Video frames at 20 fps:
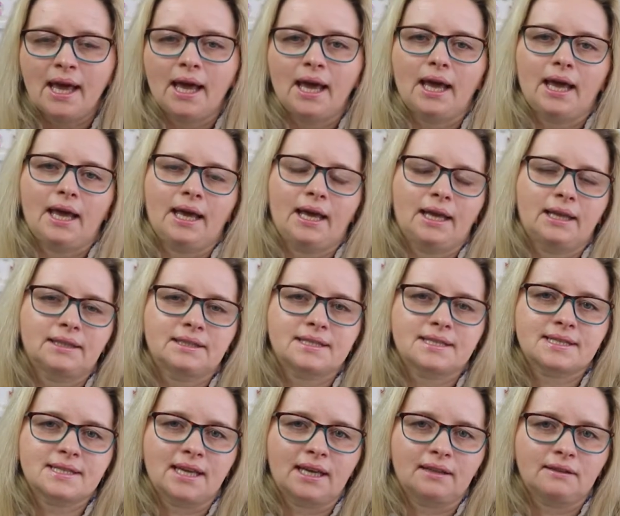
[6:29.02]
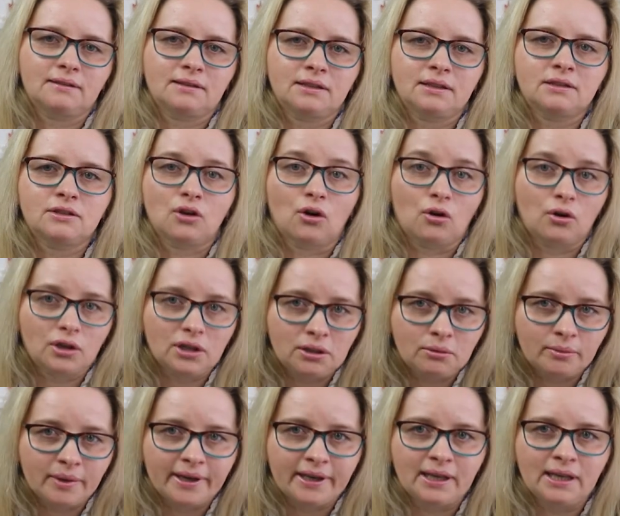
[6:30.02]
and send it or
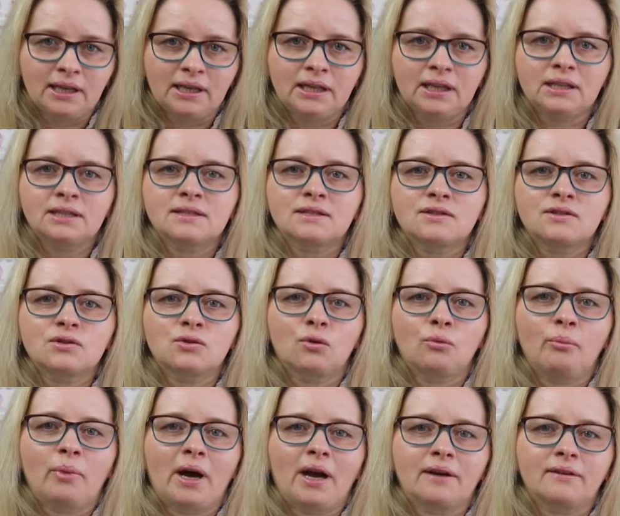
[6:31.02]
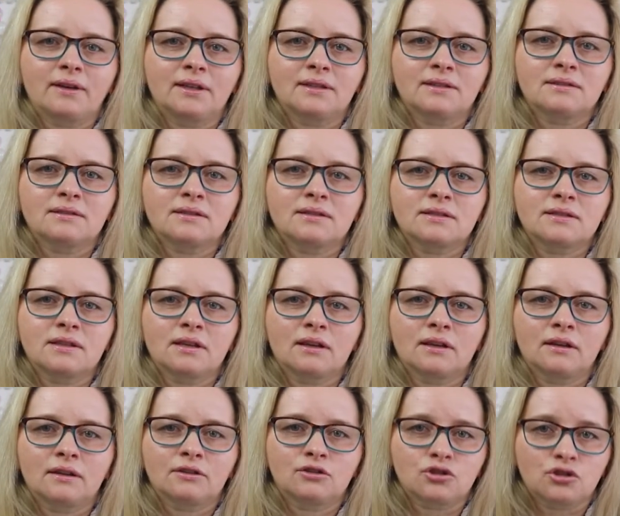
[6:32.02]
email it to parents,
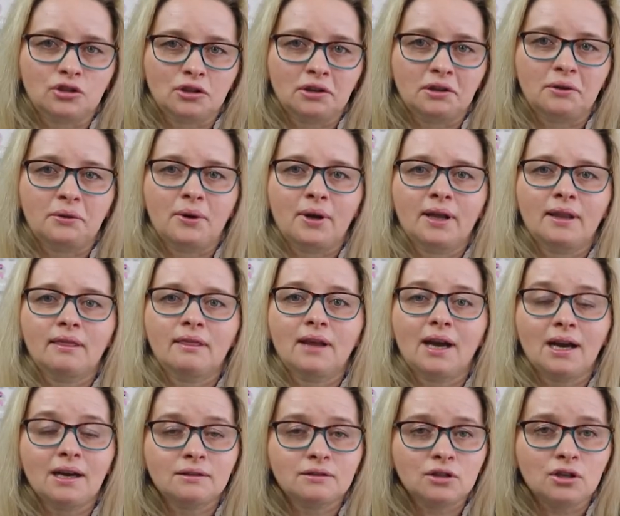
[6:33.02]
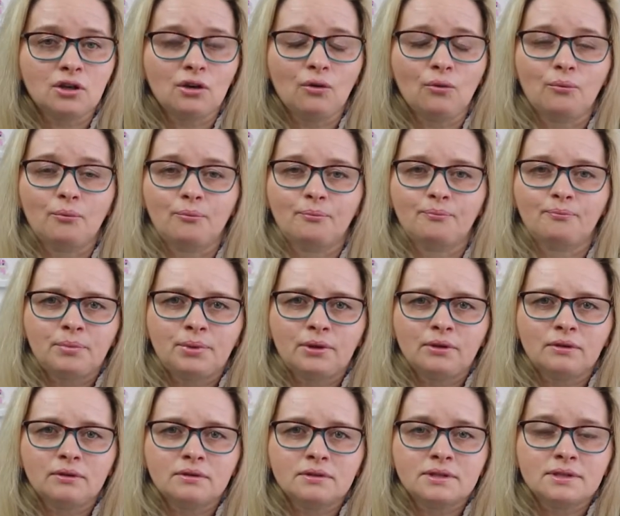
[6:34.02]
children at home.
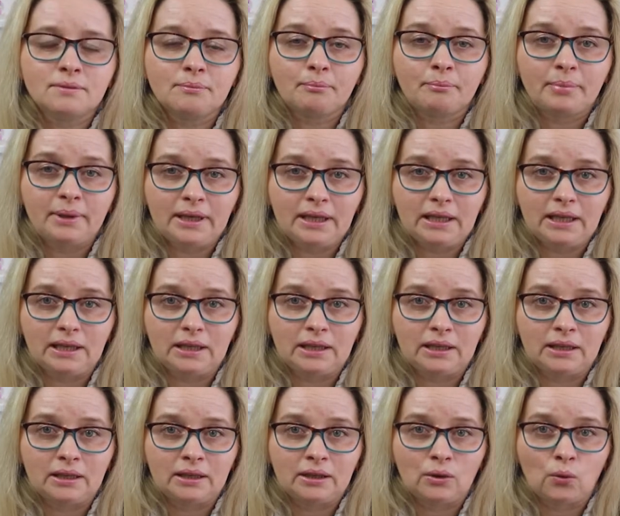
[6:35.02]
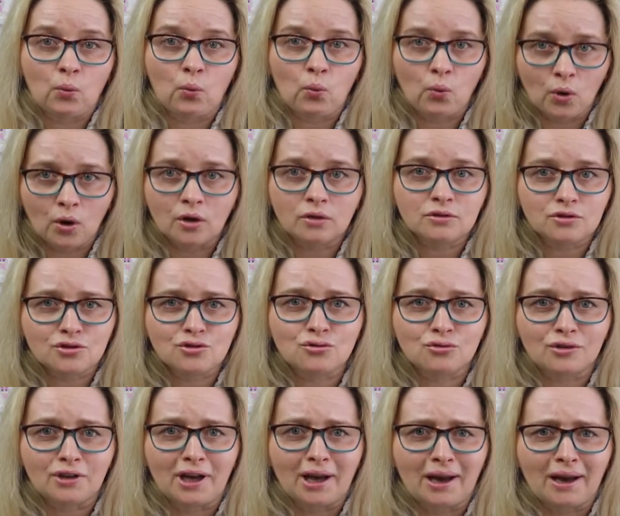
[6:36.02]
But B, what
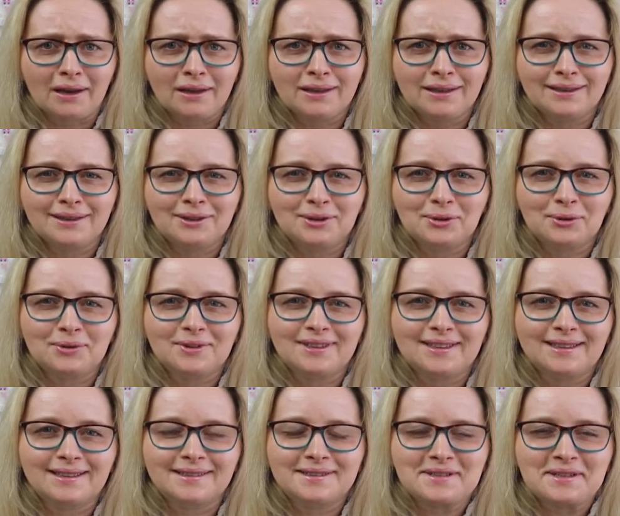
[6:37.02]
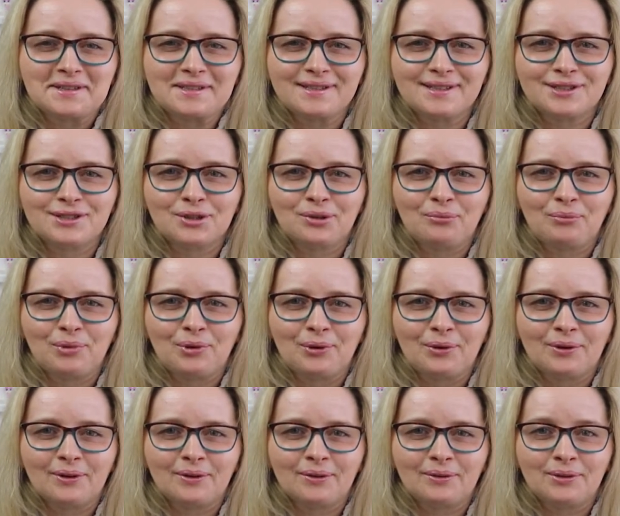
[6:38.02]
should I include in the transition
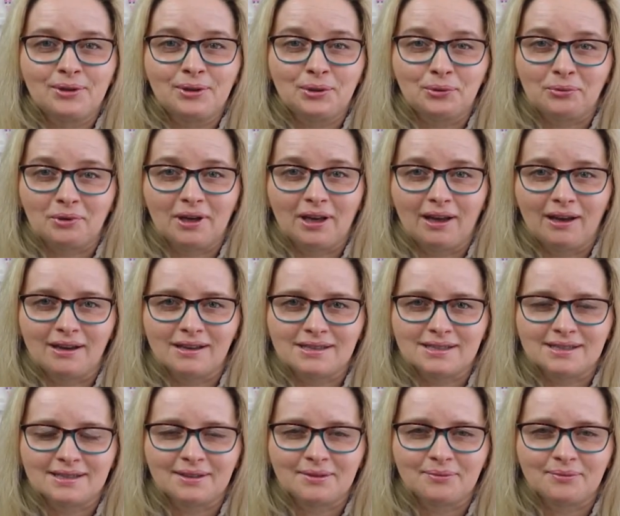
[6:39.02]
book, you will ask?